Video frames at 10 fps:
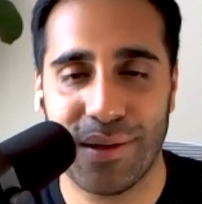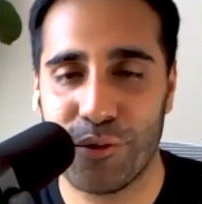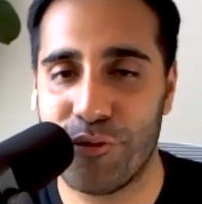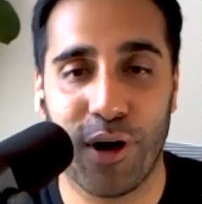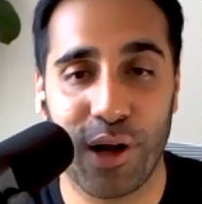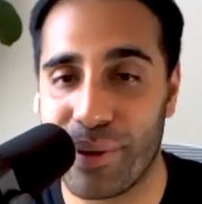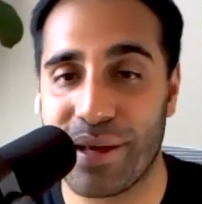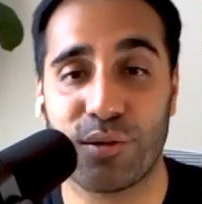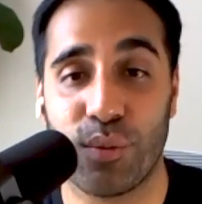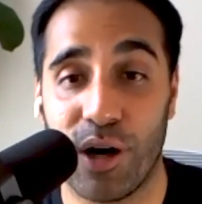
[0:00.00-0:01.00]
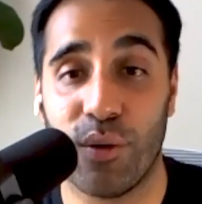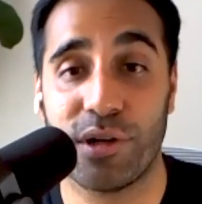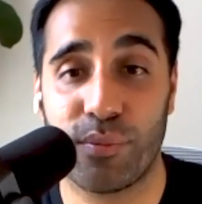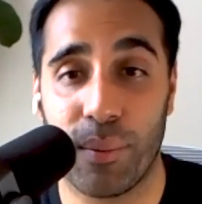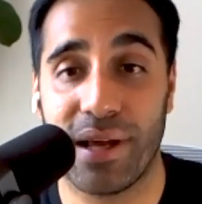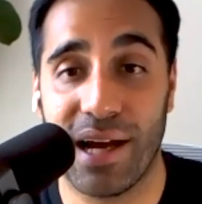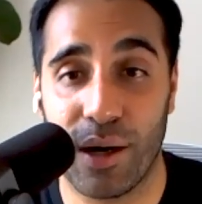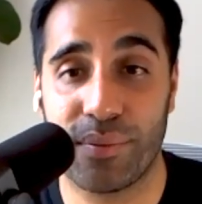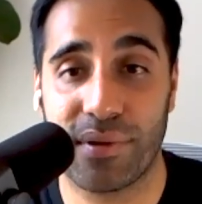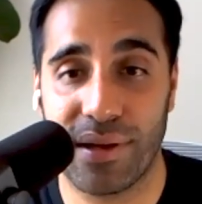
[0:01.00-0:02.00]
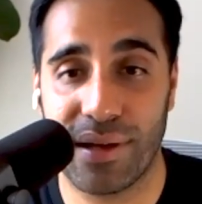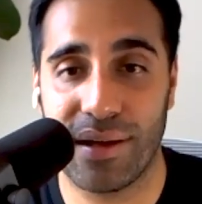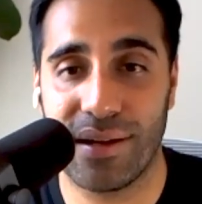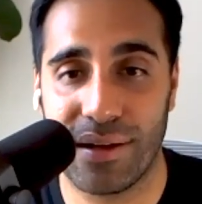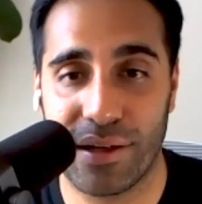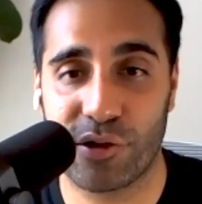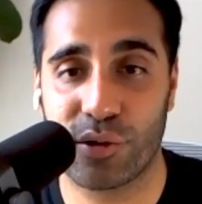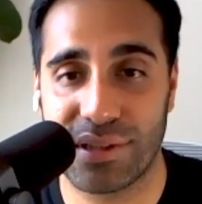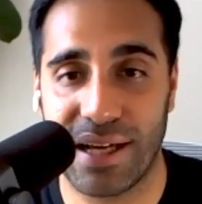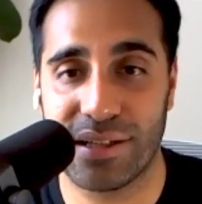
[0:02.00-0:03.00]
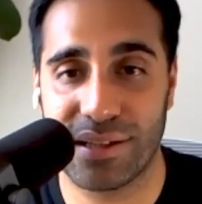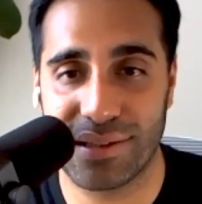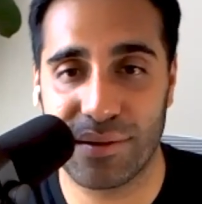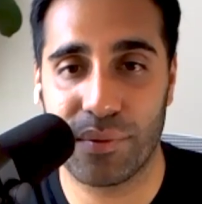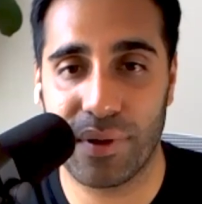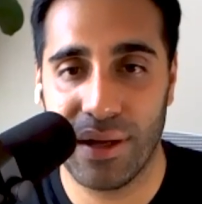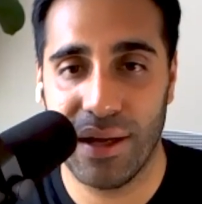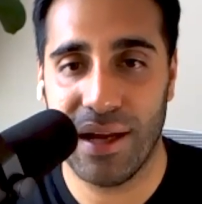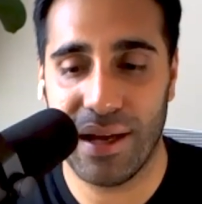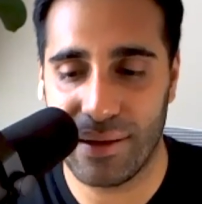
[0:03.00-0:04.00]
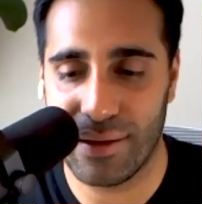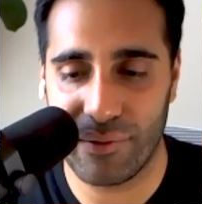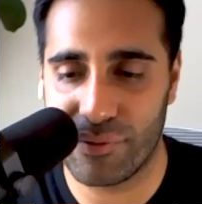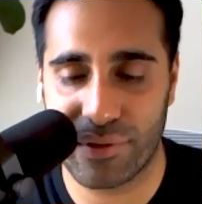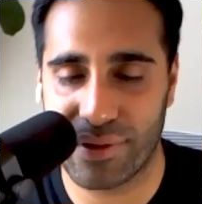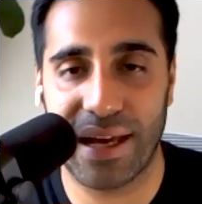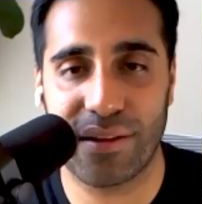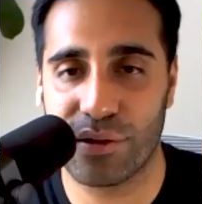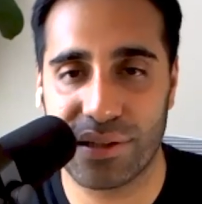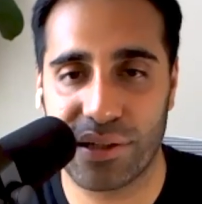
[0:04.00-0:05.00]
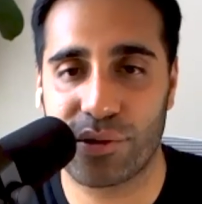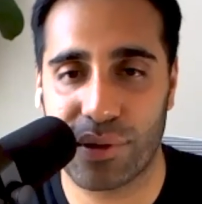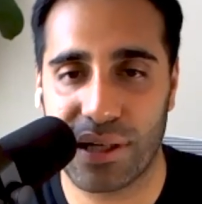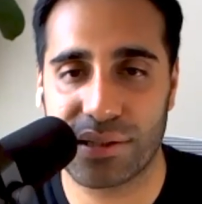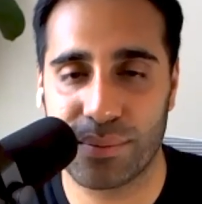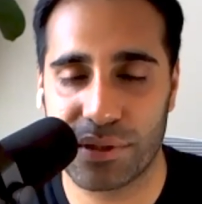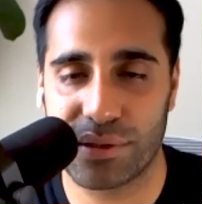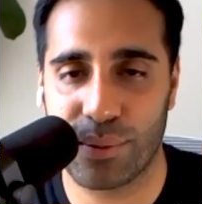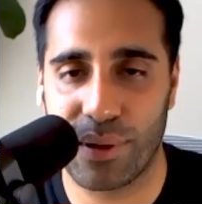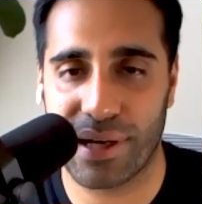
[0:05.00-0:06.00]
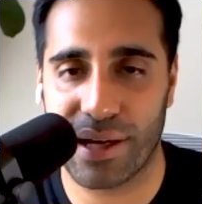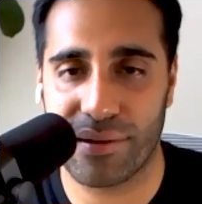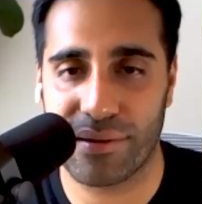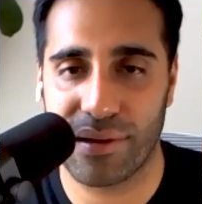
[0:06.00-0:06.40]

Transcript: following as well, which probably helped in initial stages and to get those initial customers as well, I guess.